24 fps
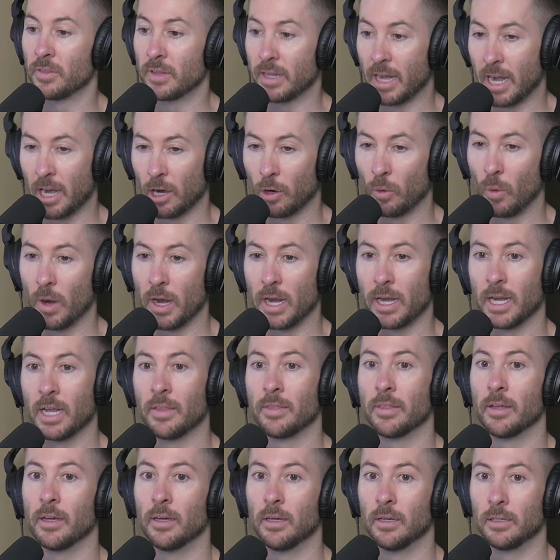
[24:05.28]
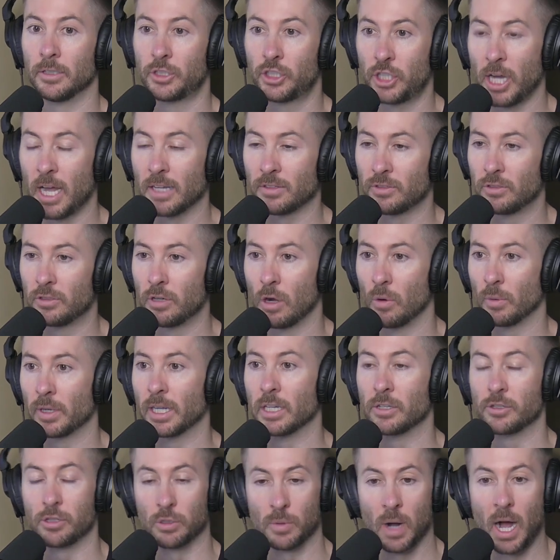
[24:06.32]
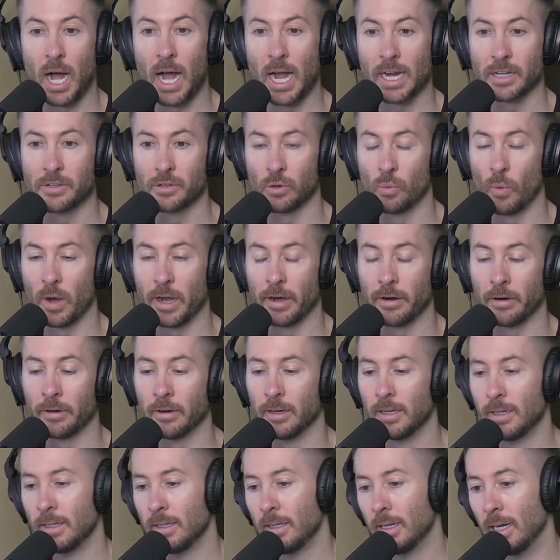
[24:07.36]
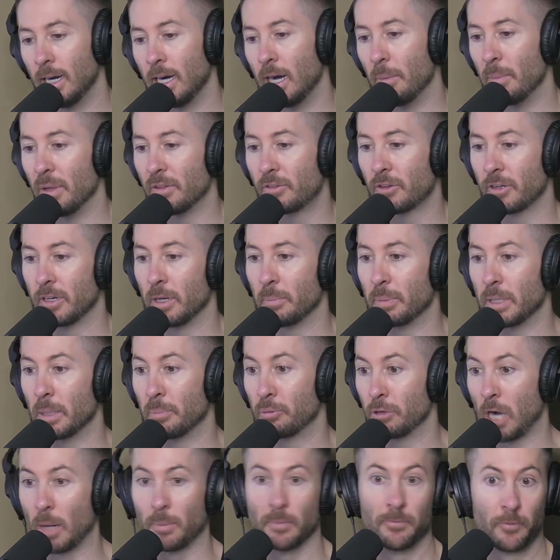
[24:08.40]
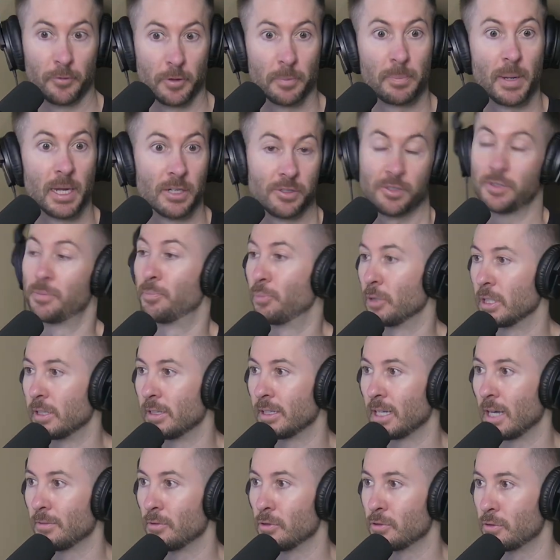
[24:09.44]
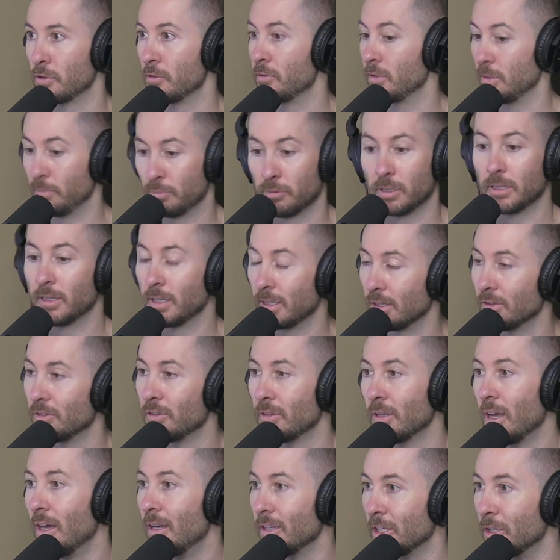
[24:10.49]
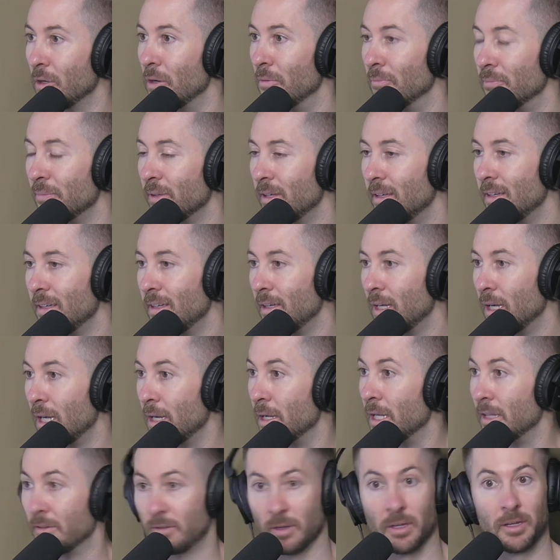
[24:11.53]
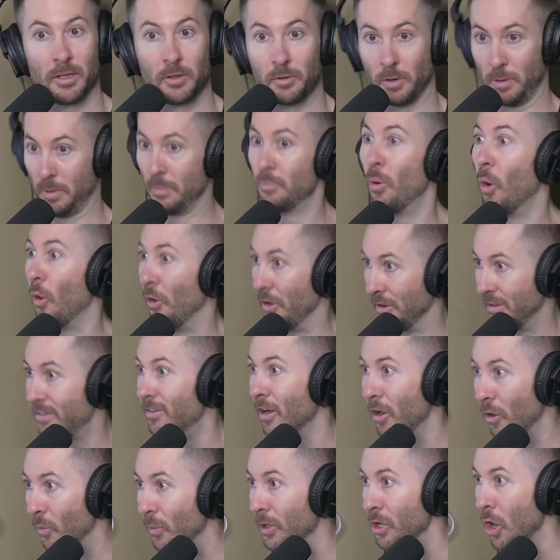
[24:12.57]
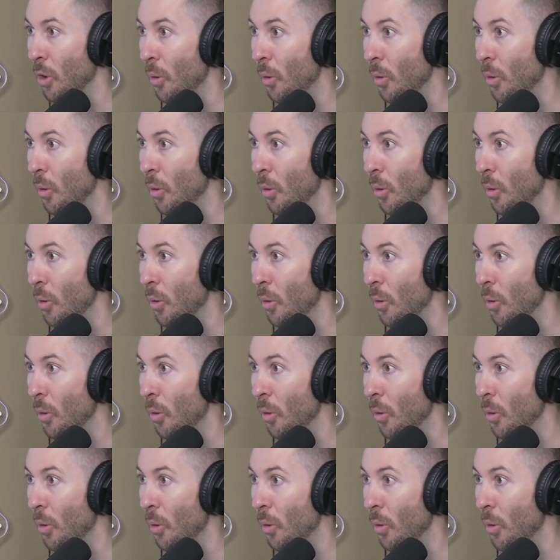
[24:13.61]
the airway in the chest don't get too high to where it's going to be a problem for the patient's breathing after surgery. Breathing is, is important. So we don't